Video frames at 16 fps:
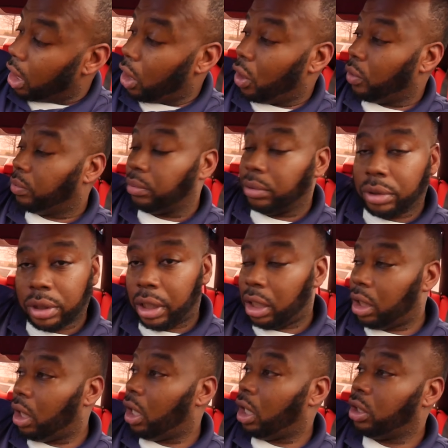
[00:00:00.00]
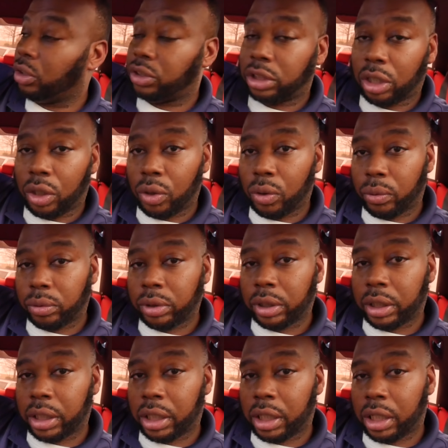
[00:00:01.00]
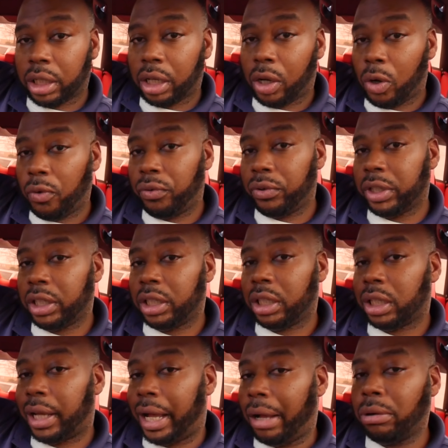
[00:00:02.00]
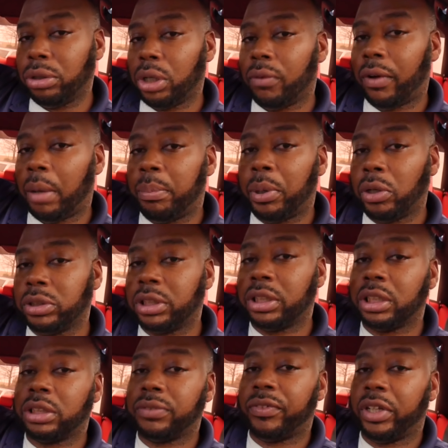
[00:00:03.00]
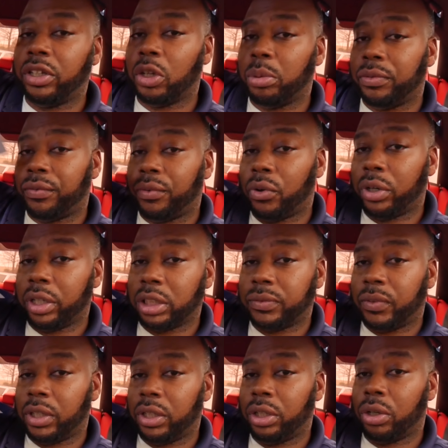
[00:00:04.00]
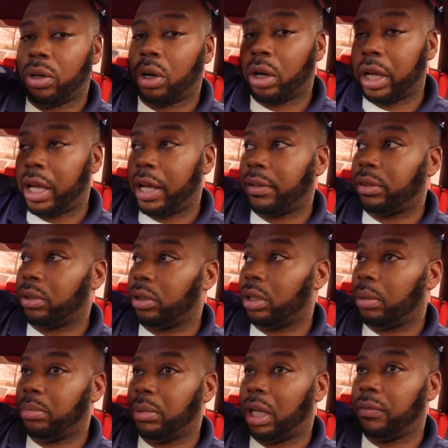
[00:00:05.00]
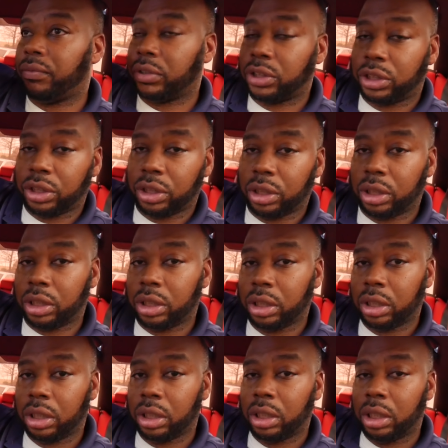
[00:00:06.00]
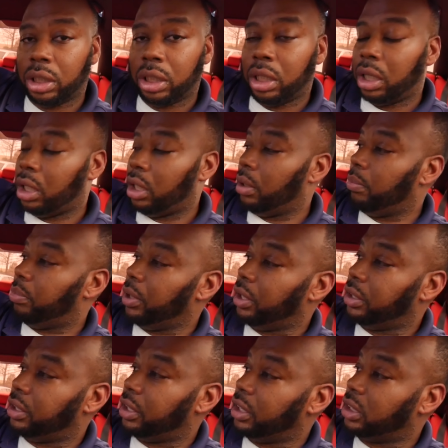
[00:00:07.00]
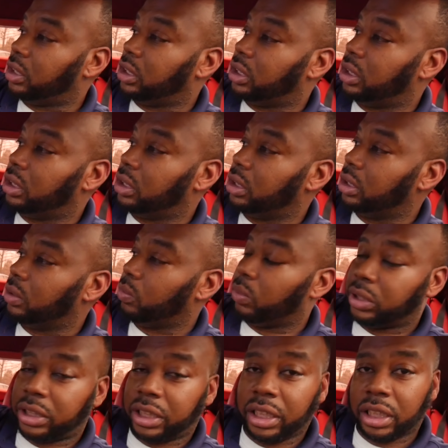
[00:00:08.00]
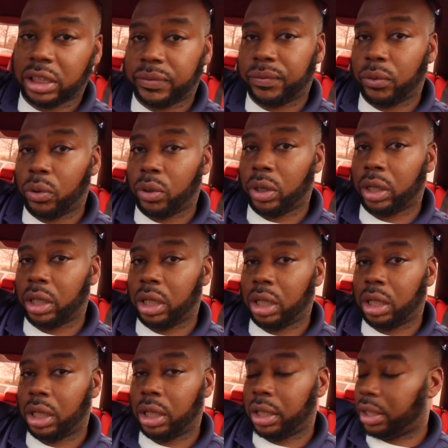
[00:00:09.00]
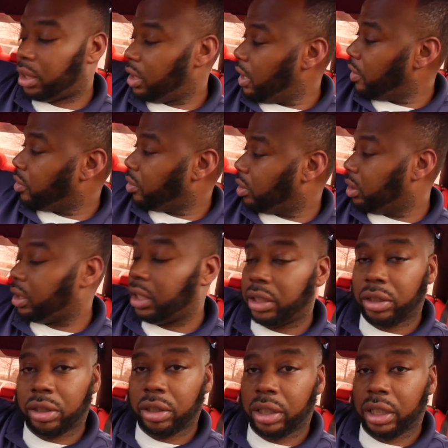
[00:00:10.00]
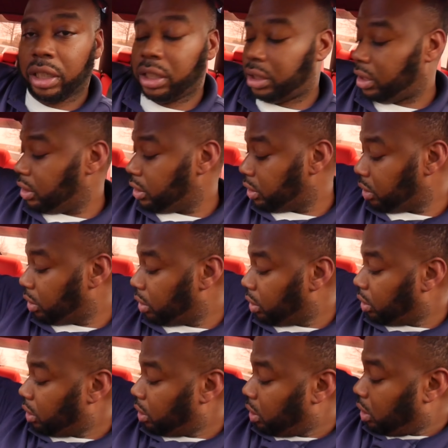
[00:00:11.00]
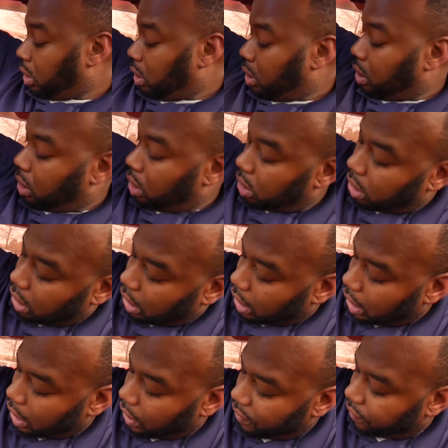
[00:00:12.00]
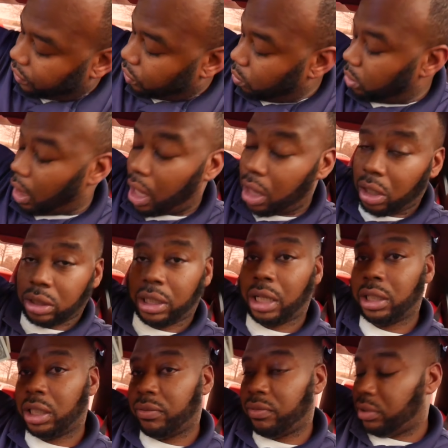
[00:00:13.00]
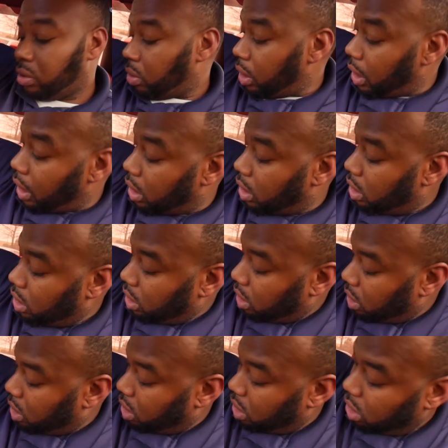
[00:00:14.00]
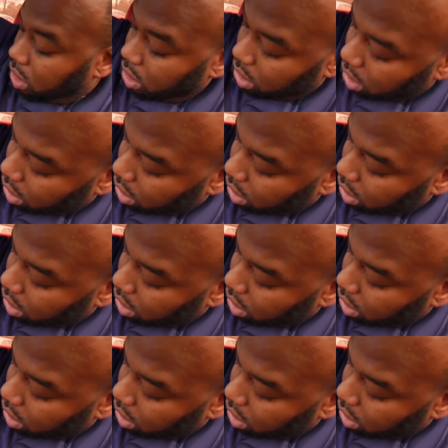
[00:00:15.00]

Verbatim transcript: oh, uh, AutoZone. Uh, hopefully, I don't know if I posted this video before this video or after. I'm not for sure. But this receipt is for uh, leather cleaner and conditioner. I have two dollars. I didn't even know I had in here.